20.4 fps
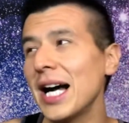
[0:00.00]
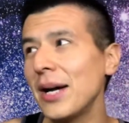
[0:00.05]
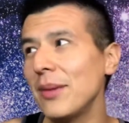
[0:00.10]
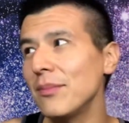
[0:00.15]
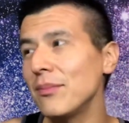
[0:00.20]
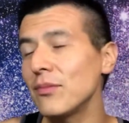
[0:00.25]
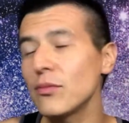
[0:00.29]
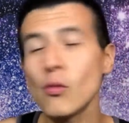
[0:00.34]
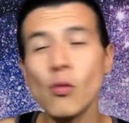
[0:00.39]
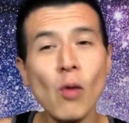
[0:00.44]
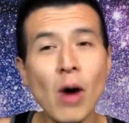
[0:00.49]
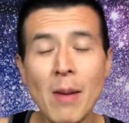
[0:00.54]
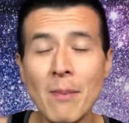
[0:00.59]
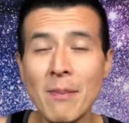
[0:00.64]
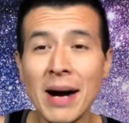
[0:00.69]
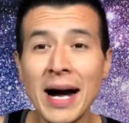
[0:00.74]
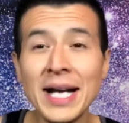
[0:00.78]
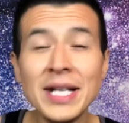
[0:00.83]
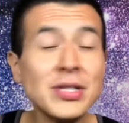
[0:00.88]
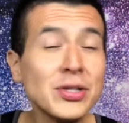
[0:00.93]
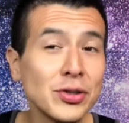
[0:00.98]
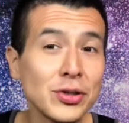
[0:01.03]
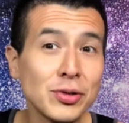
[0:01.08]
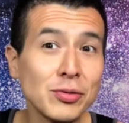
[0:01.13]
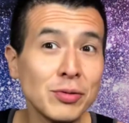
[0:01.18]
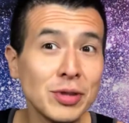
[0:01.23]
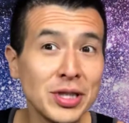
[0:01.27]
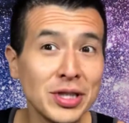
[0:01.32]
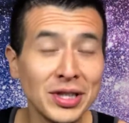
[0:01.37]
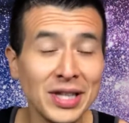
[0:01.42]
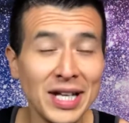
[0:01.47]
What monsters
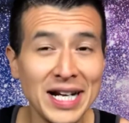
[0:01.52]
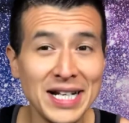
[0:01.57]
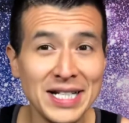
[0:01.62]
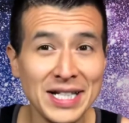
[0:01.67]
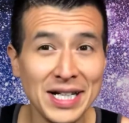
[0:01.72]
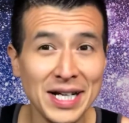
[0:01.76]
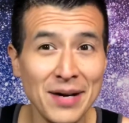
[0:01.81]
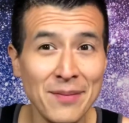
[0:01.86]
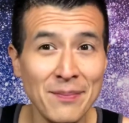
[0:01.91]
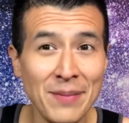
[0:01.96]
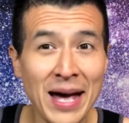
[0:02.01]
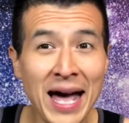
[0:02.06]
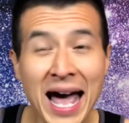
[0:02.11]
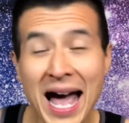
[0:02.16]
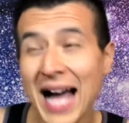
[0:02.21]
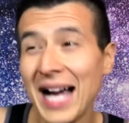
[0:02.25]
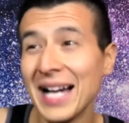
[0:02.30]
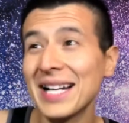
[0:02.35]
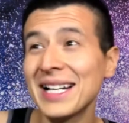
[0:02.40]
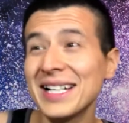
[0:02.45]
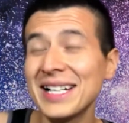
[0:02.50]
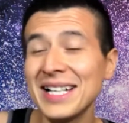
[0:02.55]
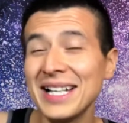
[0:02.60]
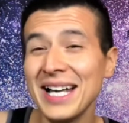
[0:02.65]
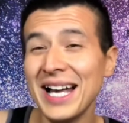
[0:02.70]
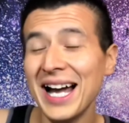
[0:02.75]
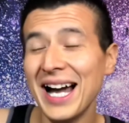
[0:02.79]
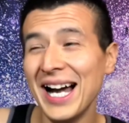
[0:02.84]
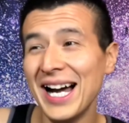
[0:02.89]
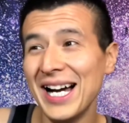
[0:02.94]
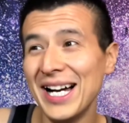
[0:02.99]
would you like to come back?
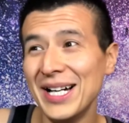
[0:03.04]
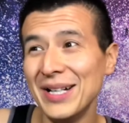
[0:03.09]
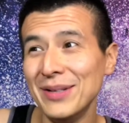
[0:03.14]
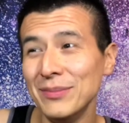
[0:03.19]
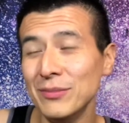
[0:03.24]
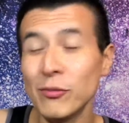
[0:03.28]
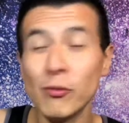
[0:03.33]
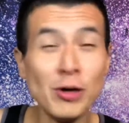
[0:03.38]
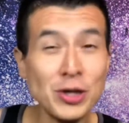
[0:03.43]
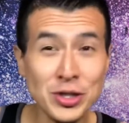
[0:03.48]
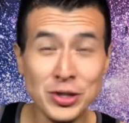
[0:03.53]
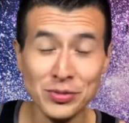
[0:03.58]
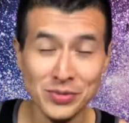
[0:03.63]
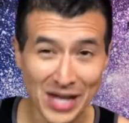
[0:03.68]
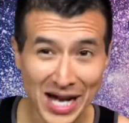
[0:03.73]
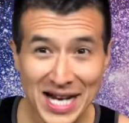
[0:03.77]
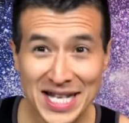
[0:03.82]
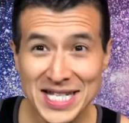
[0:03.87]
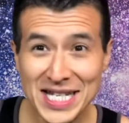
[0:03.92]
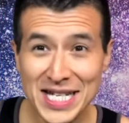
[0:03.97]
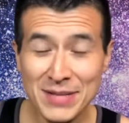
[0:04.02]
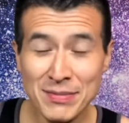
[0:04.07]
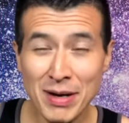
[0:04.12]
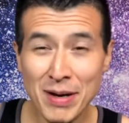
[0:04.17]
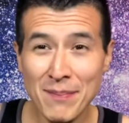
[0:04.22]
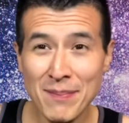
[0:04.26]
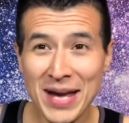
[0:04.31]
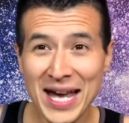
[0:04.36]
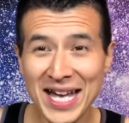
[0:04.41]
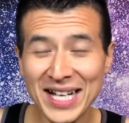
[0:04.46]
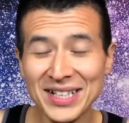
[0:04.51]
Would you like team-up
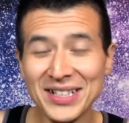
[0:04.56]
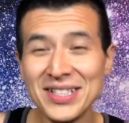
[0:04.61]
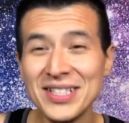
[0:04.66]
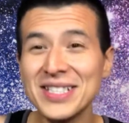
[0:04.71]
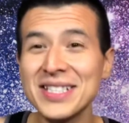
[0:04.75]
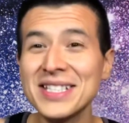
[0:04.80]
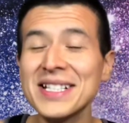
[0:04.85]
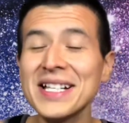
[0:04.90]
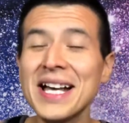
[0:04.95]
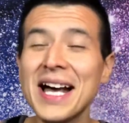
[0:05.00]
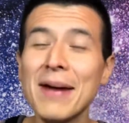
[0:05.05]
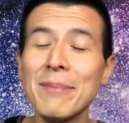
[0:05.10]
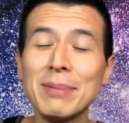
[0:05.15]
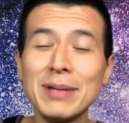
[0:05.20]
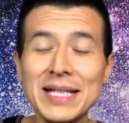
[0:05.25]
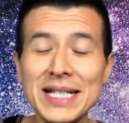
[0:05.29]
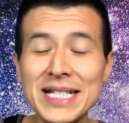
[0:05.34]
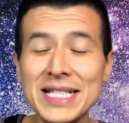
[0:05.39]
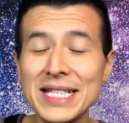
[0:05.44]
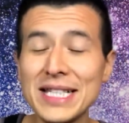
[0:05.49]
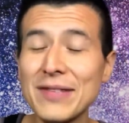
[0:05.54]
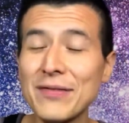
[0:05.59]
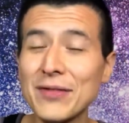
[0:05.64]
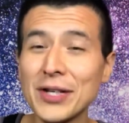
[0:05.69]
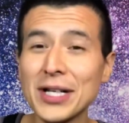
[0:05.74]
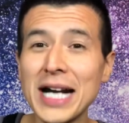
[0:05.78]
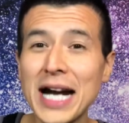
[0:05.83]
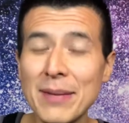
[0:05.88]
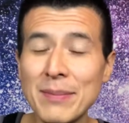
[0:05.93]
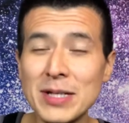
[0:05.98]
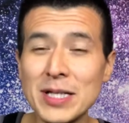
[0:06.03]
battles? Please leave your
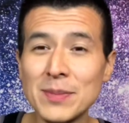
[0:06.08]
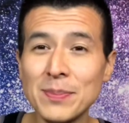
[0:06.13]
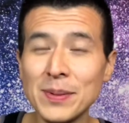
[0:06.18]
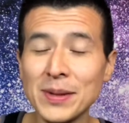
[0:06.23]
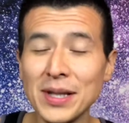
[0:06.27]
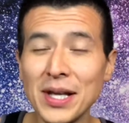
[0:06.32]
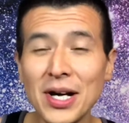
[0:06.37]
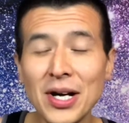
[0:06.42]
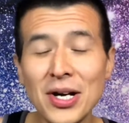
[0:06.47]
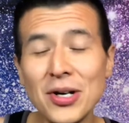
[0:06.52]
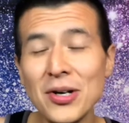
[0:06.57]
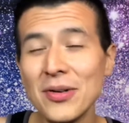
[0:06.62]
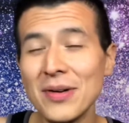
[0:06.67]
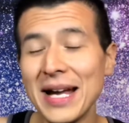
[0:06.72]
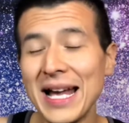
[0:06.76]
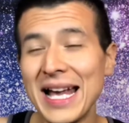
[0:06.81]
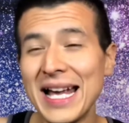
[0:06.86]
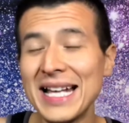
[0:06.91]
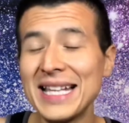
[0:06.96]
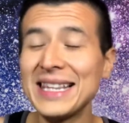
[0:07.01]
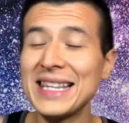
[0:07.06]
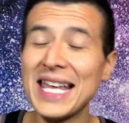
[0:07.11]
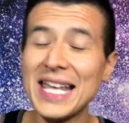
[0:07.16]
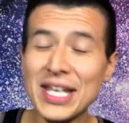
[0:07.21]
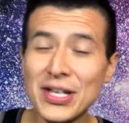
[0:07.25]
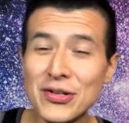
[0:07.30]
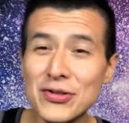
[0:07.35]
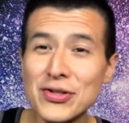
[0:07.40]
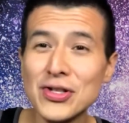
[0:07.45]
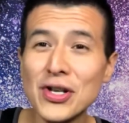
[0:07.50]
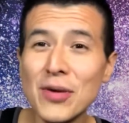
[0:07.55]
comments below, and thank
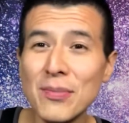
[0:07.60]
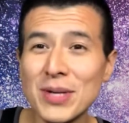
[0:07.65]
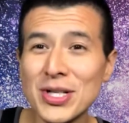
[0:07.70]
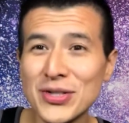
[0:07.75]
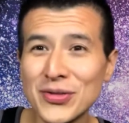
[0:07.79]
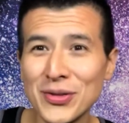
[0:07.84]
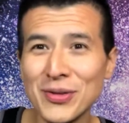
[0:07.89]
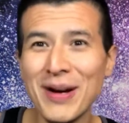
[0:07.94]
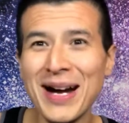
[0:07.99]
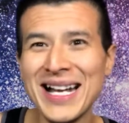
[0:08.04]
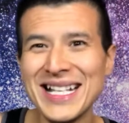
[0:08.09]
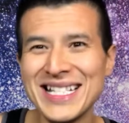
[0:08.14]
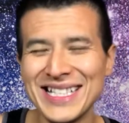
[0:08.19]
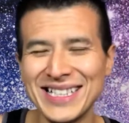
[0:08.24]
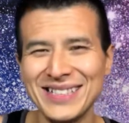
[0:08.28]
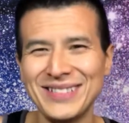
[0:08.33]
you so much for watching.